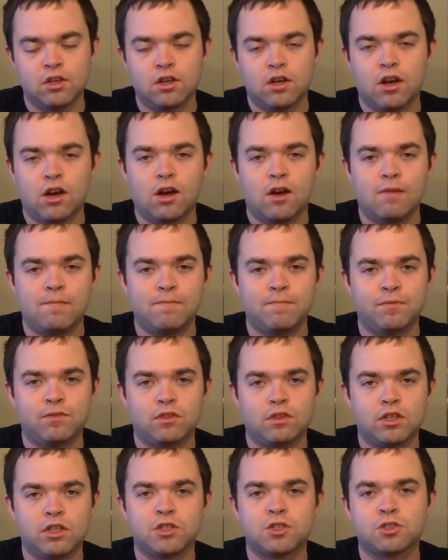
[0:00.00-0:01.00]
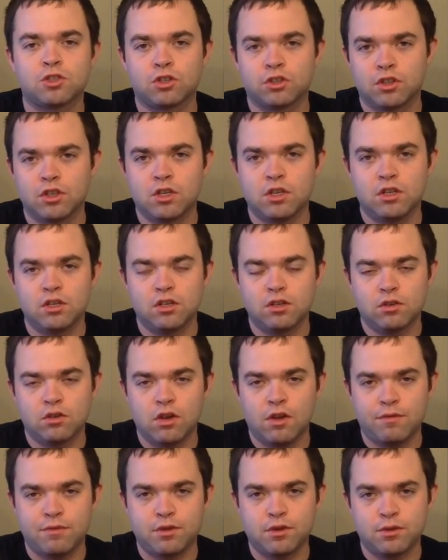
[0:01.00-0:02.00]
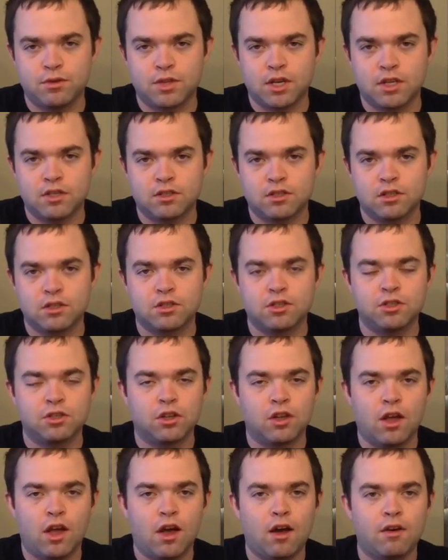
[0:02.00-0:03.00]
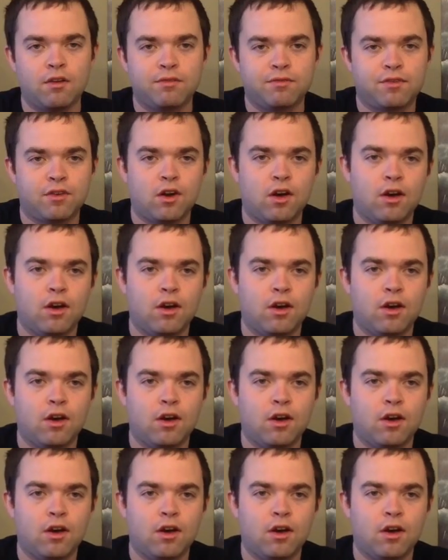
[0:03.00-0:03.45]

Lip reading: And certainly, if you taste this, you'll have